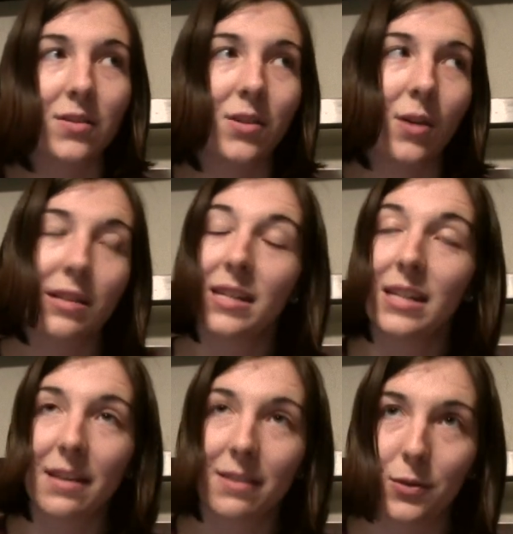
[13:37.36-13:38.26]
So I
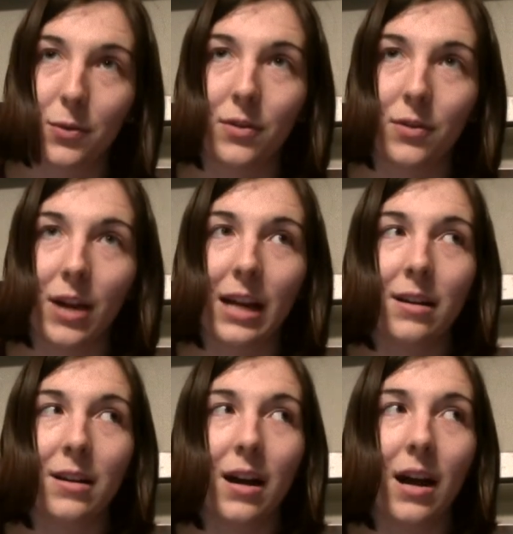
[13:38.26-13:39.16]
did get this one right.
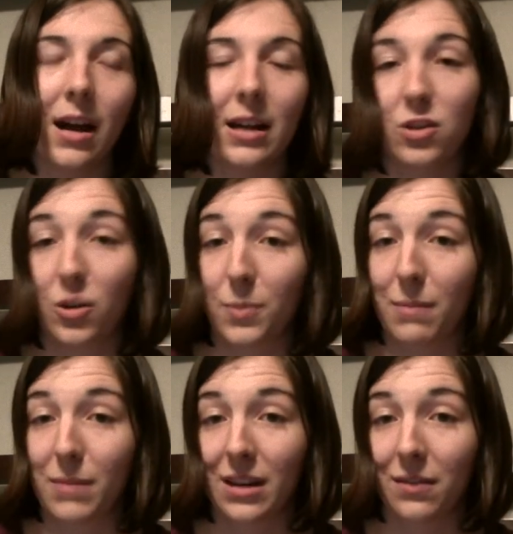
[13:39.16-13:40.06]
It took me a
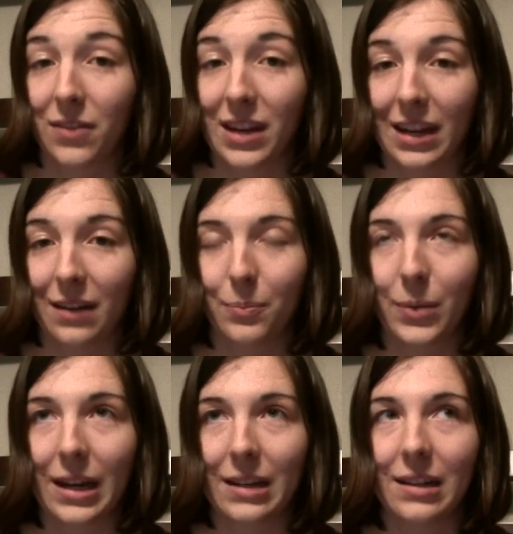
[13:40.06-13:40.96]
minute of thinking,
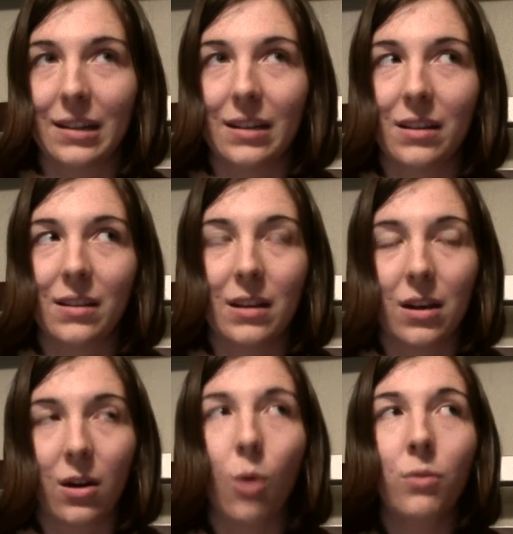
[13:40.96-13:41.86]
but
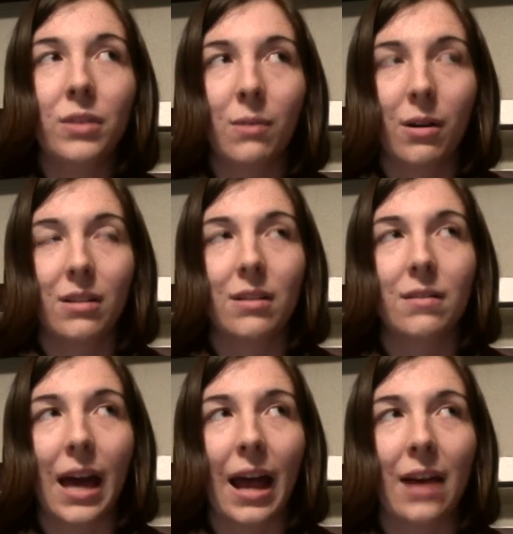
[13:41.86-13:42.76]
the only one
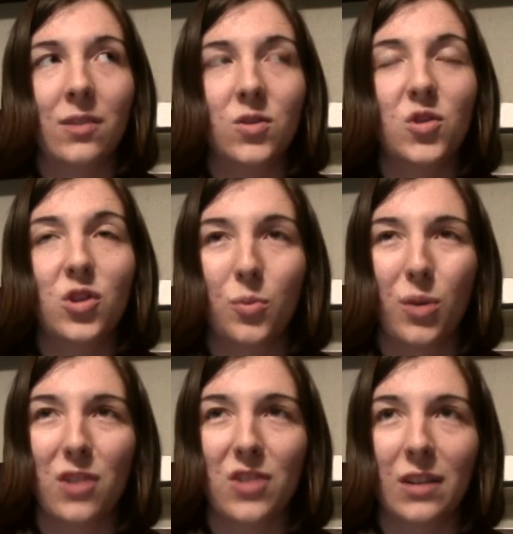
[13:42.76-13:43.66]
that has 2
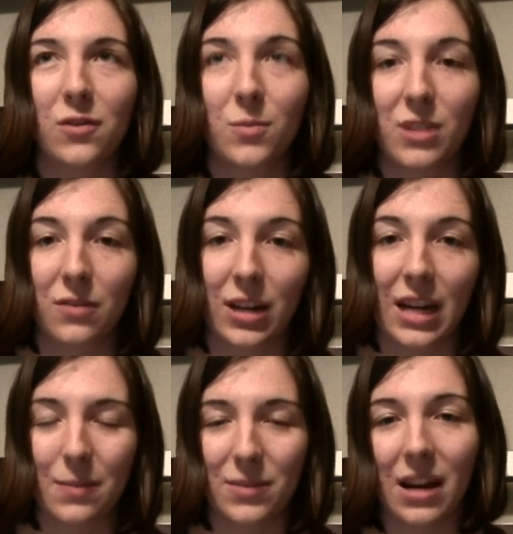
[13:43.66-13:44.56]
projects from different
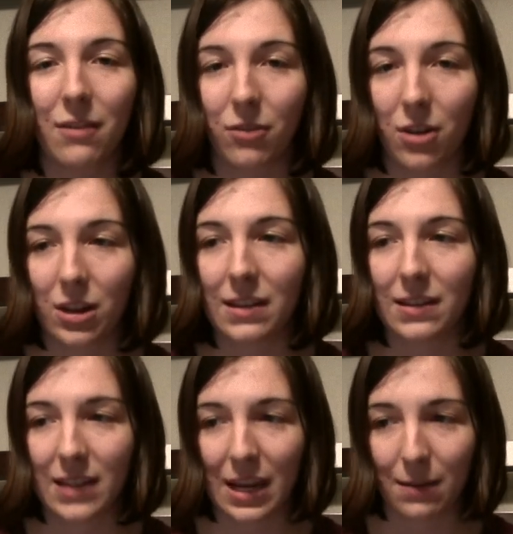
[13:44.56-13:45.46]
games that I've run at the
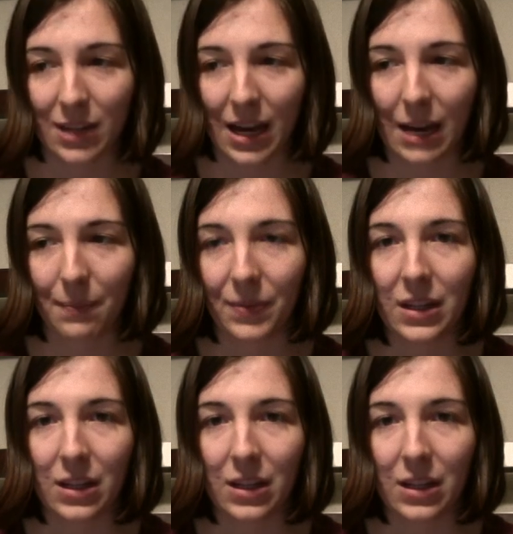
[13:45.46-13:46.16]
same time